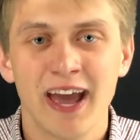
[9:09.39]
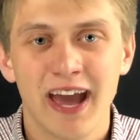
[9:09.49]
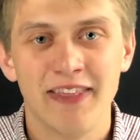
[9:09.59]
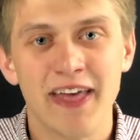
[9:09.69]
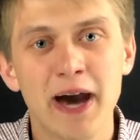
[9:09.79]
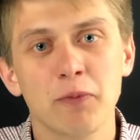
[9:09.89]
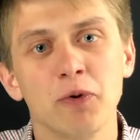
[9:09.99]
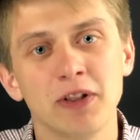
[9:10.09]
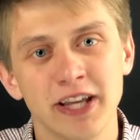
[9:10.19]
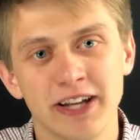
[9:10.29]
and that
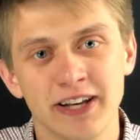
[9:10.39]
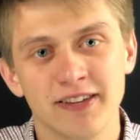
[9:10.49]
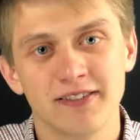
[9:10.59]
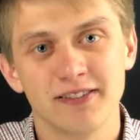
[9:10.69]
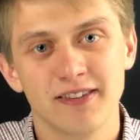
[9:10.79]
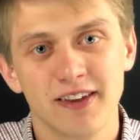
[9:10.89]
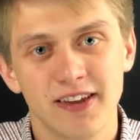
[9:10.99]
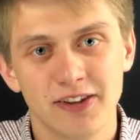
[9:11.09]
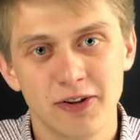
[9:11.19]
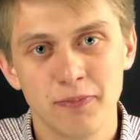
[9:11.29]
will lead us
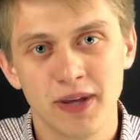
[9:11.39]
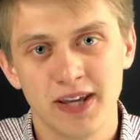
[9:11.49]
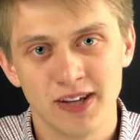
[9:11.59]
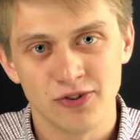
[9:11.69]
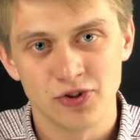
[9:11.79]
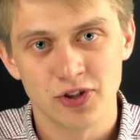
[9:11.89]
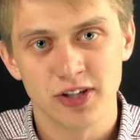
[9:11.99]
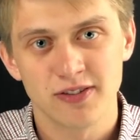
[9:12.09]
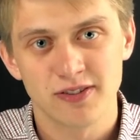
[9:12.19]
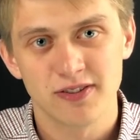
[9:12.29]
to being
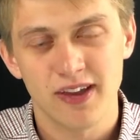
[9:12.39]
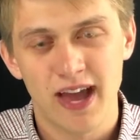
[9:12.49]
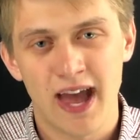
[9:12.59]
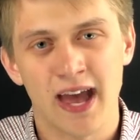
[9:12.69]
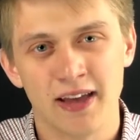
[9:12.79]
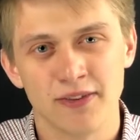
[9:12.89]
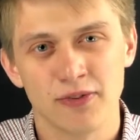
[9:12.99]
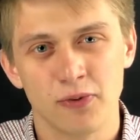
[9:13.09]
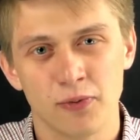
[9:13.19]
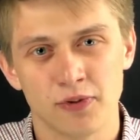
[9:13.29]
just as
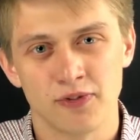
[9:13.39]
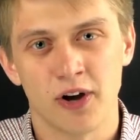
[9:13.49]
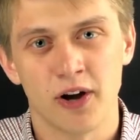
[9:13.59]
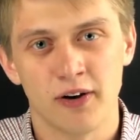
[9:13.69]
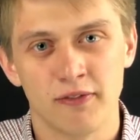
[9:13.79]
resolved.